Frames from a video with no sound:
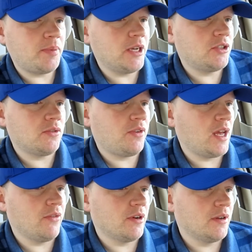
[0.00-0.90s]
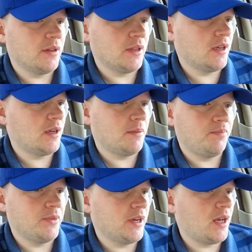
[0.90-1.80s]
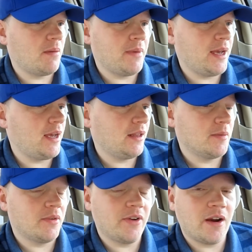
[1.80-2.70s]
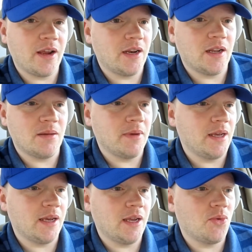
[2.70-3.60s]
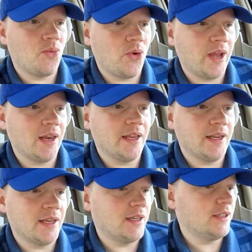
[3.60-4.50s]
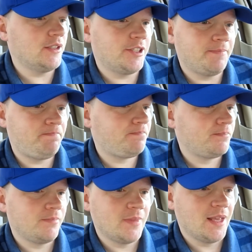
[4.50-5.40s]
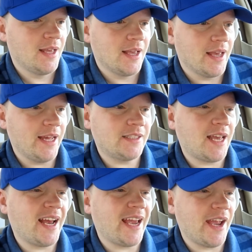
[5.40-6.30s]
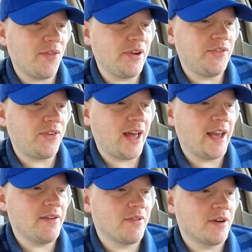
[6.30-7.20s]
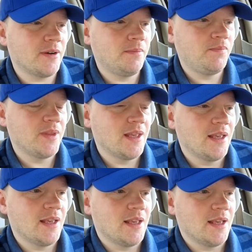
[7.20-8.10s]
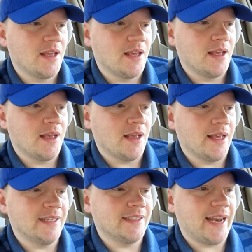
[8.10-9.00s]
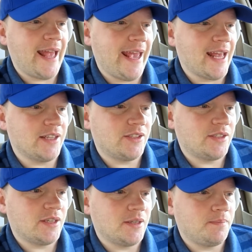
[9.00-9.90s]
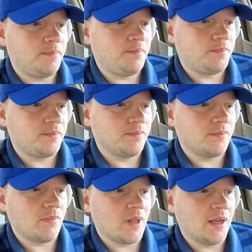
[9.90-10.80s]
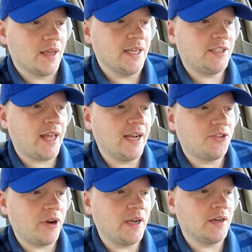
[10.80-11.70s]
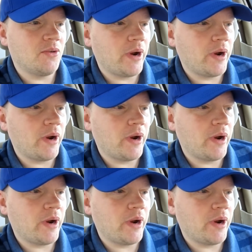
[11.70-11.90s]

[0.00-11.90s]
special flavor. The nutmeg, the Bavarian nutmeg, it really does. It's like every flavor is enhanced. It's like drinking a